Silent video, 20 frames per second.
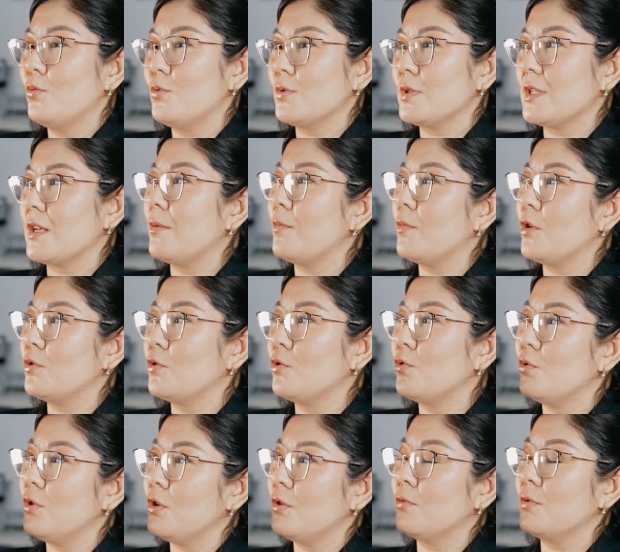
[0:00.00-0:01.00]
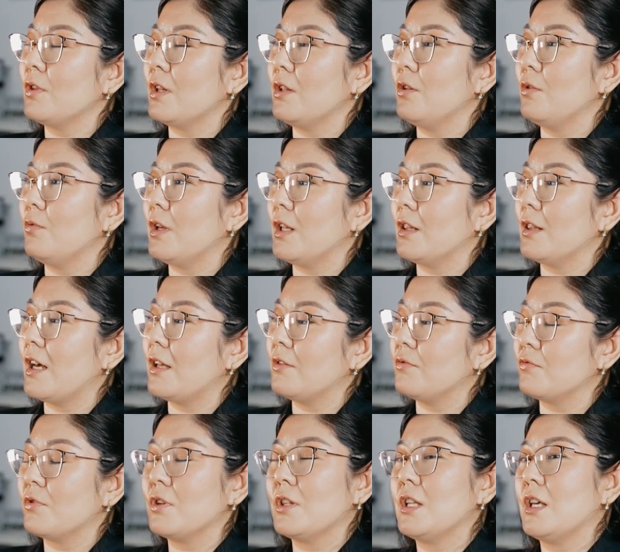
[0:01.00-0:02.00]
someone who you
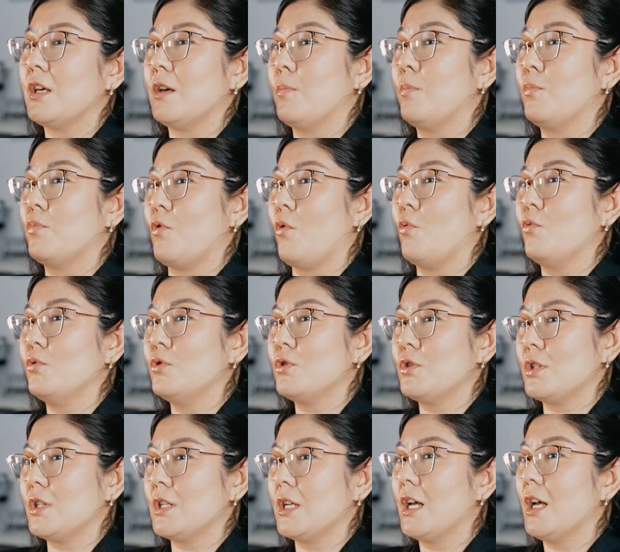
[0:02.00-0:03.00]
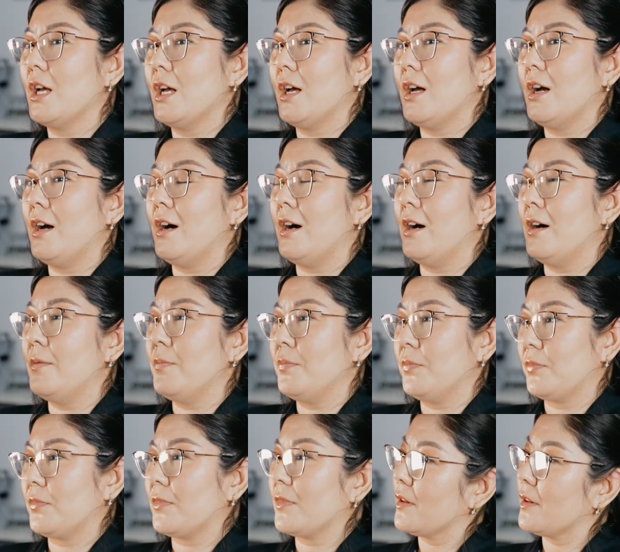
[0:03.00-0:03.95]
cannot really approach, after